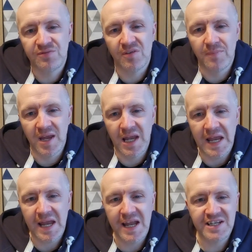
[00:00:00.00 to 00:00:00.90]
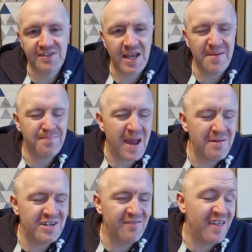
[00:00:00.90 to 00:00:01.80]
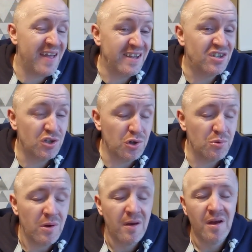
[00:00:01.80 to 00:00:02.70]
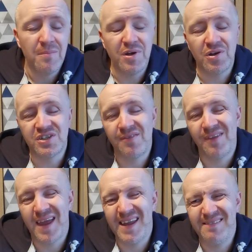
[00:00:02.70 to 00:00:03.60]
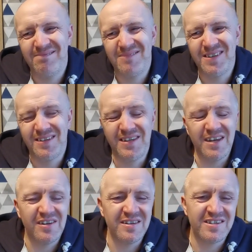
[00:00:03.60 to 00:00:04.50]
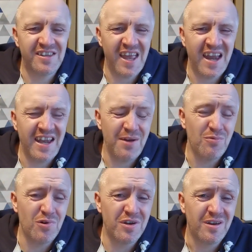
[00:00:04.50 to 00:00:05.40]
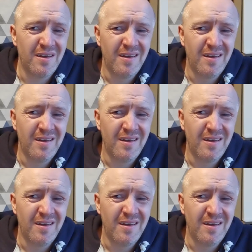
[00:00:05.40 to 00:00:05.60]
For me, it's imperative that they do, because if they didn't, then it would,